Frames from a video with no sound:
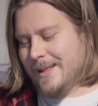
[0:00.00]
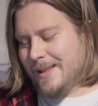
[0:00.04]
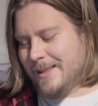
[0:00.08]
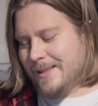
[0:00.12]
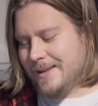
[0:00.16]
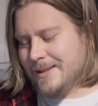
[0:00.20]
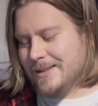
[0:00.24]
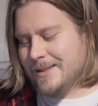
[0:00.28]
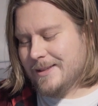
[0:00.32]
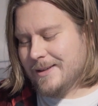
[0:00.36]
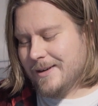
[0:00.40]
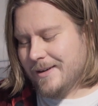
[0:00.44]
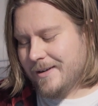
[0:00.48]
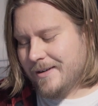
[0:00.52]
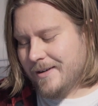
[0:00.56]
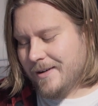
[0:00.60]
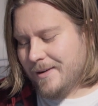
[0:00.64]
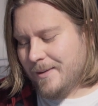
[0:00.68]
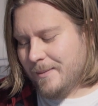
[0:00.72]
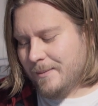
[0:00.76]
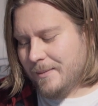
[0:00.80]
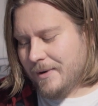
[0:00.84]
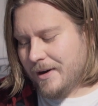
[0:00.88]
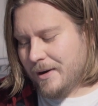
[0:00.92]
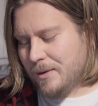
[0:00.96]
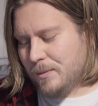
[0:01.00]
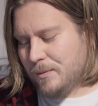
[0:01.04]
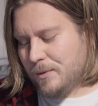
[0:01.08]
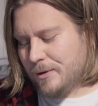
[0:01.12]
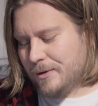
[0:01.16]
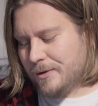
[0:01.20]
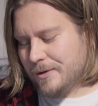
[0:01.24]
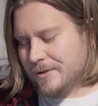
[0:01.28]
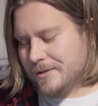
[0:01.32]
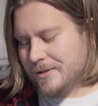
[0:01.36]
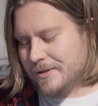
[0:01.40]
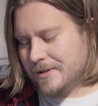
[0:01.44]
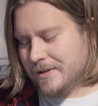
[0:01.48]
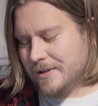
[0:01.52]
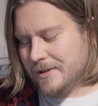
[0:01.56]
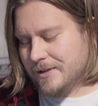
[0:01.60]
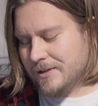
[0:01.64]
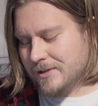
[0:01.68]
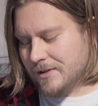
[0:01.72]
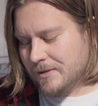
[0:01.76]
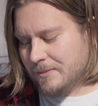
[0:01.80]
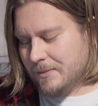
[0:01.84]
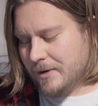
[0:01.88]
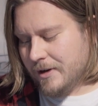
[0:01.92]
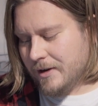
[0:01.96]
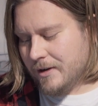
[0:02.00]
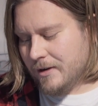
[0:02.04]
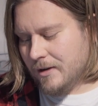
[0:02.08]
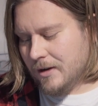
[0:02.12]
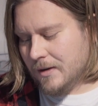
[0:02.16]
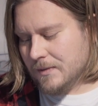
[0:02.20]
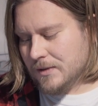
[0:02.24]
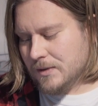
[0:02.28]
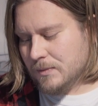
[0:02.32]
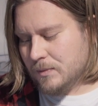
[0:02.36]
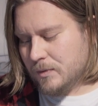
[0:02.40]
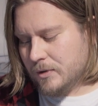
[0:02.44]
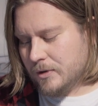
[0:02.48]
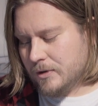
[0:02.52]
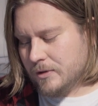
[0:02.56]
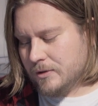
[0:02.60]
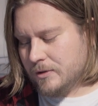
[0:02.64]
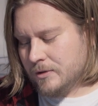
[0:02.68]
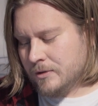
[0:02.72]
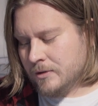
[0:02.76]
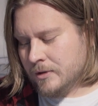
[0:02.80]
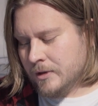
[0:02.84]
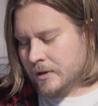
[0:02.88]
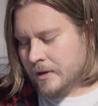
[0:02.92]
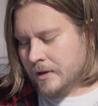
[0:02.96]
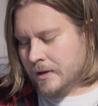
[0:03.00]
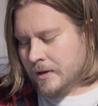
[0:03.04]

These are not my words, these are Mike Love's words.